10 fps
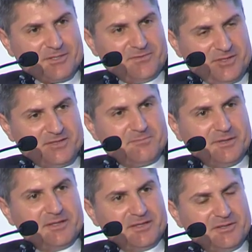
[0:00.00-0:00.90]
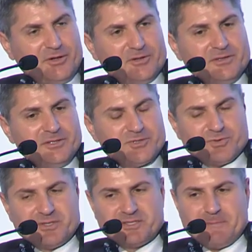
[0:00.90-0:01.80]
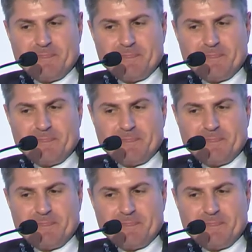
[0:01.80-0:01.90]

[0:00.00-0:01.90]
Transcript: of these billion-dollar industries.